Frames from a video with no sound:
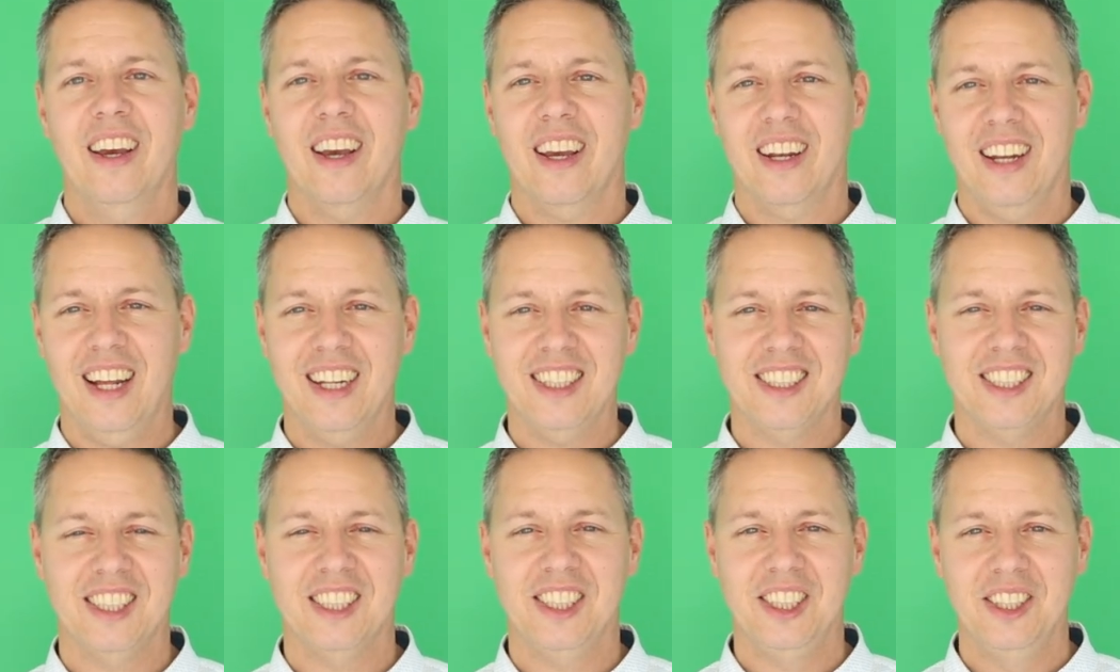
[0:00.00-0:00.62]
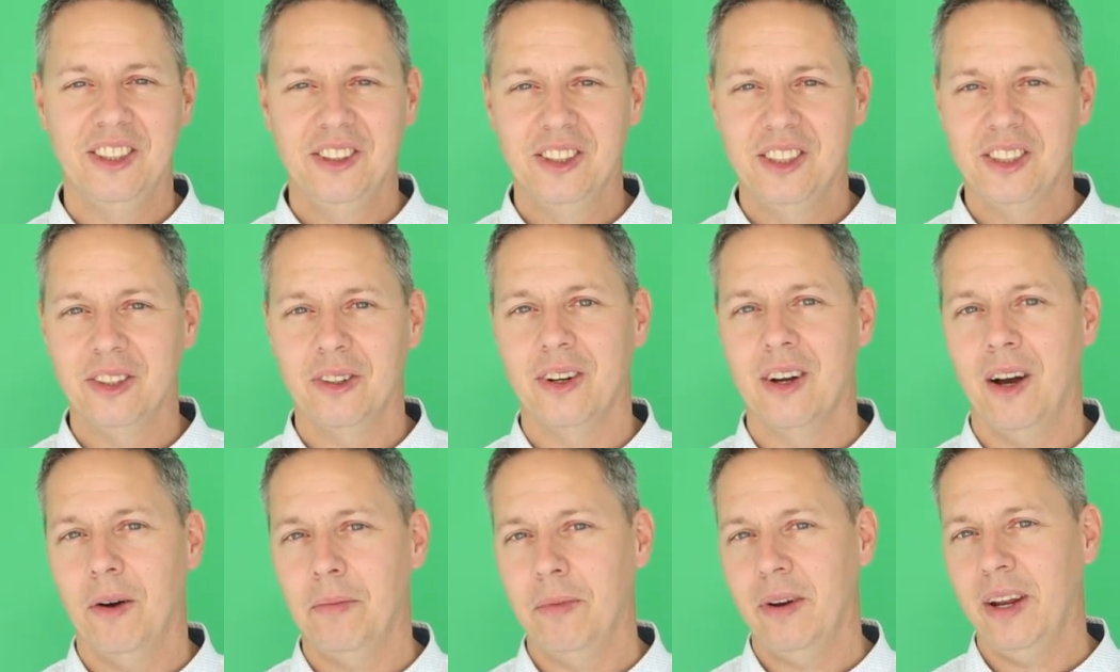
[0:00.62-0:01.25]
and that's due to
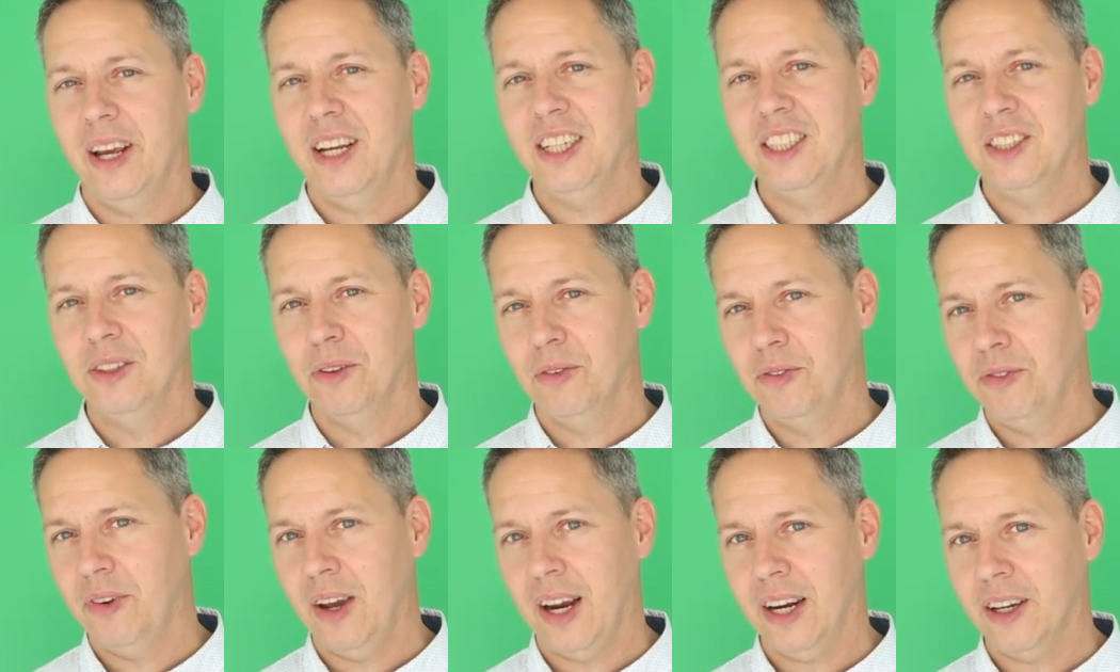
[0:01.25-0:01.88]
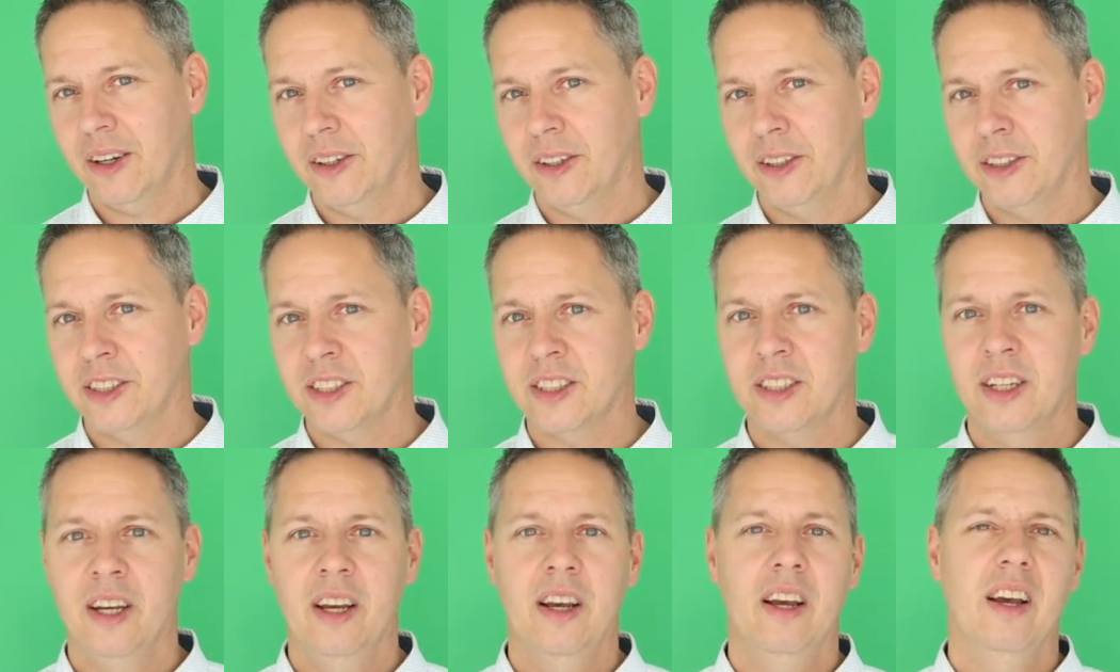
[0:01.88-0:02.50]
a combination of
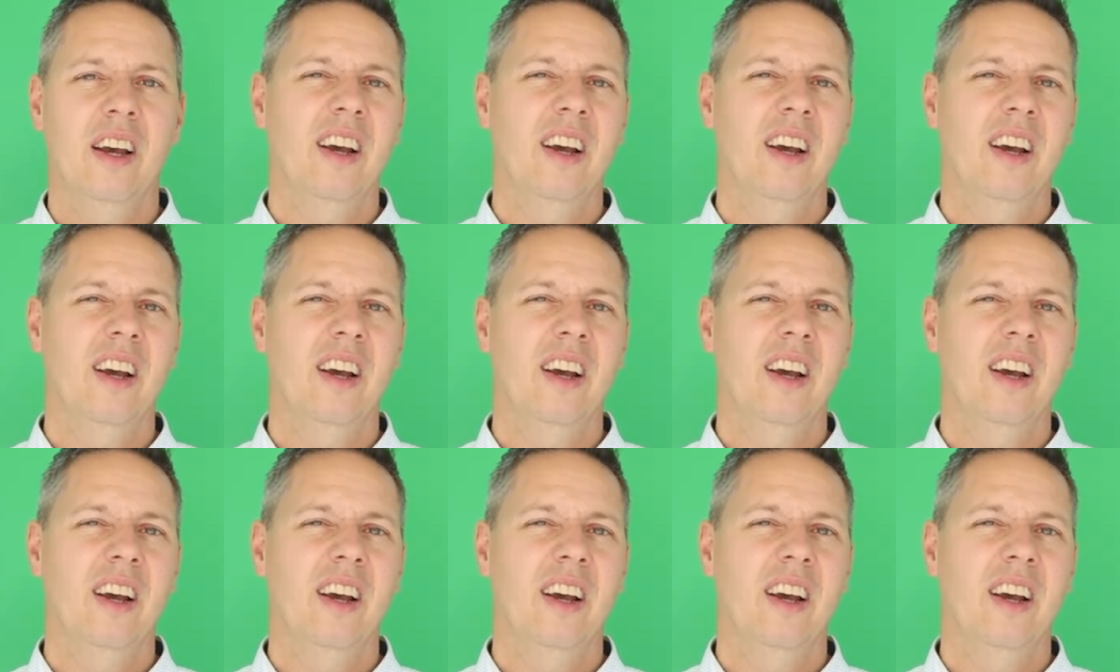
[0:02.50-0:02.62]
factors.